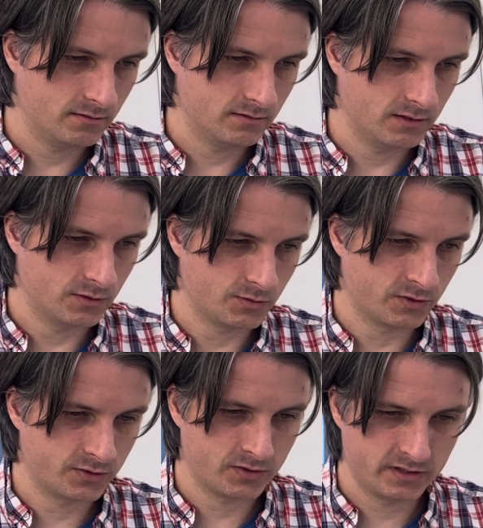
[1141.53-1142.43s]
Here's
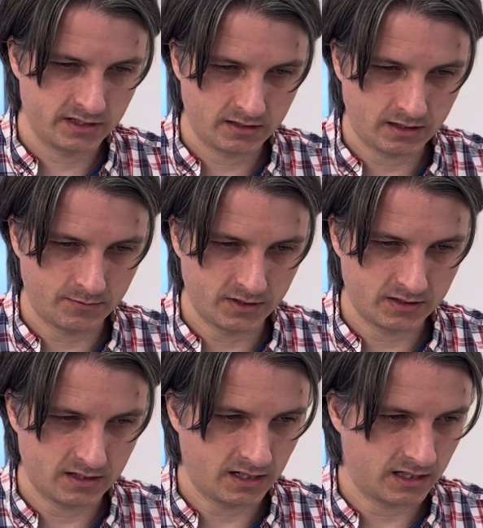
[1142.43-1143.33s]
one drawing, and
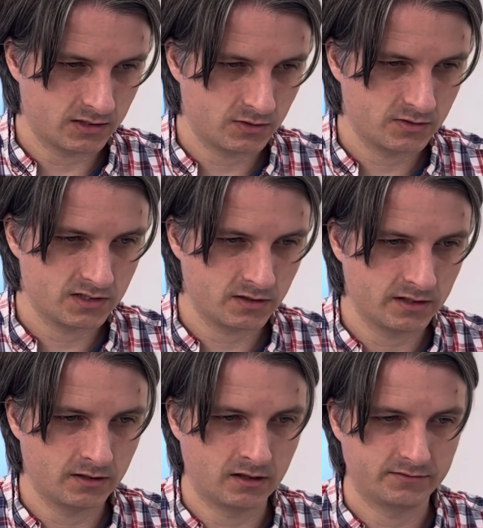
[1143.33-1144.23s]
I can turn these on
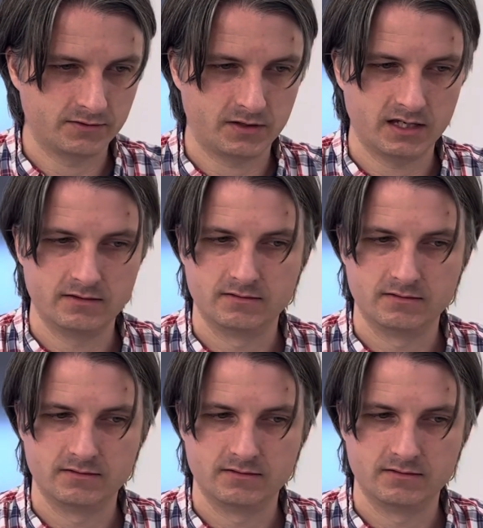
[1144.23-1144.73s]
and off, okay?